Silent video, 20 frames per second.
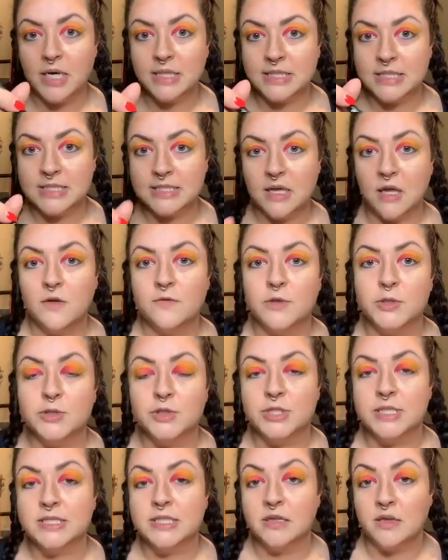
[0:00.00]
itself.
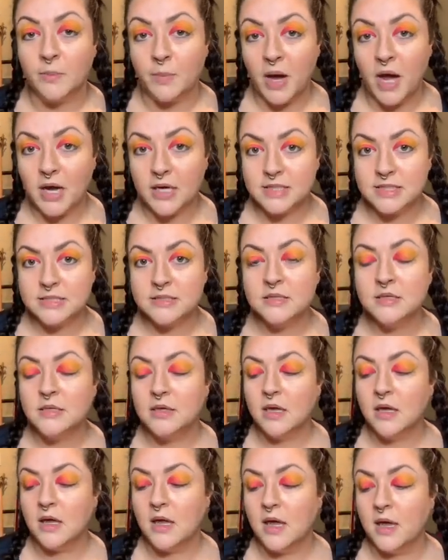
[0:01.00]
Usually it's on the box.
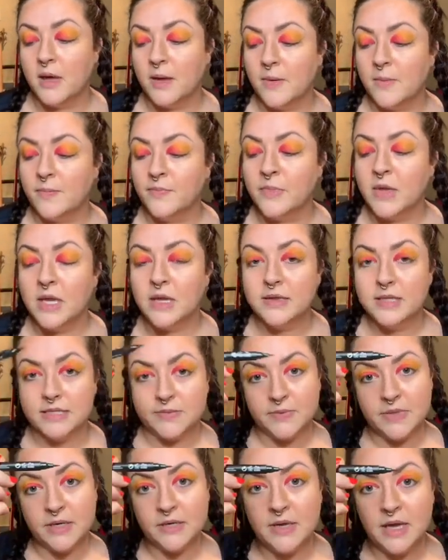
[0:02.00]
This
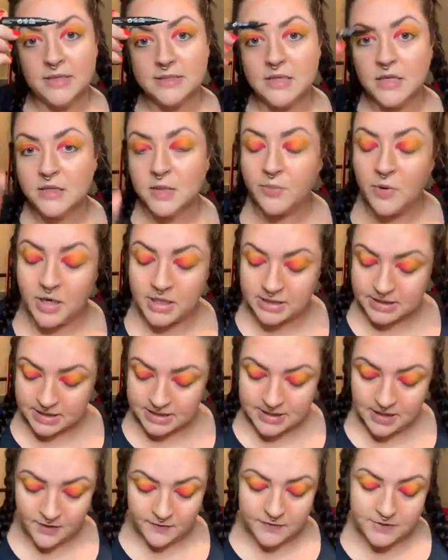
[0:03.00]
one has it on the product
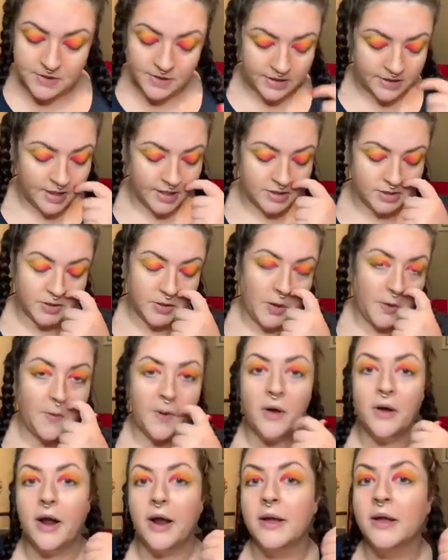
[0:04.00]
itself, so I thought I'd show you.
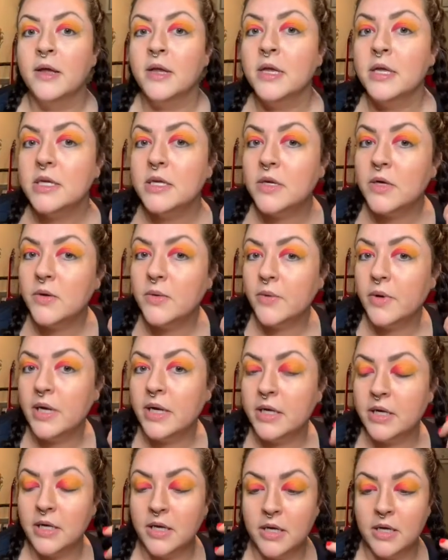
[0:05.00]
All right, we're
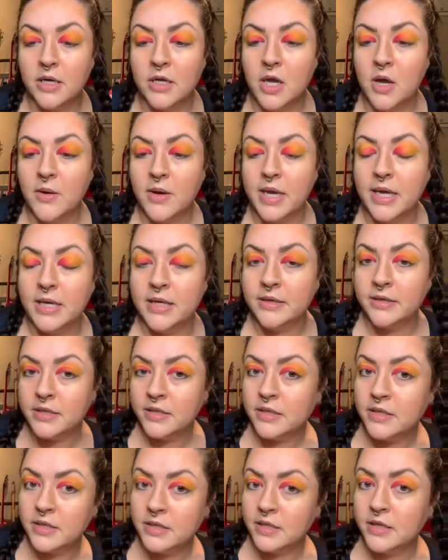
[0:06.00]
gonna go in.
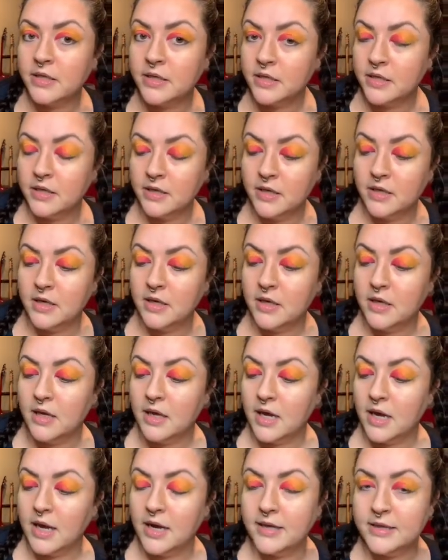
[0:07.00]

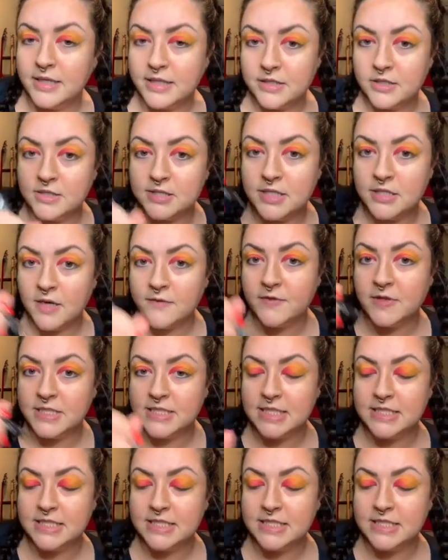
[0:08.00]
I think there's enough in this.